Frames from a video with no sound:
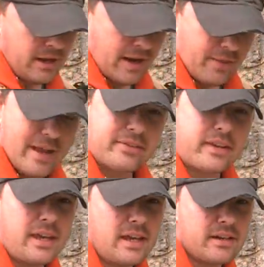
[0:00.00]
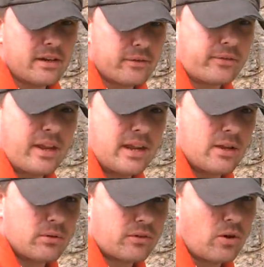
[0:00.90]
Now that's key in
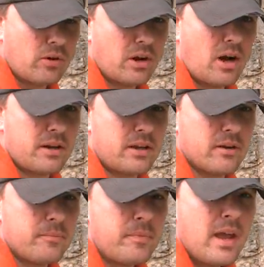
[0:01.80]
understanding what's going on here,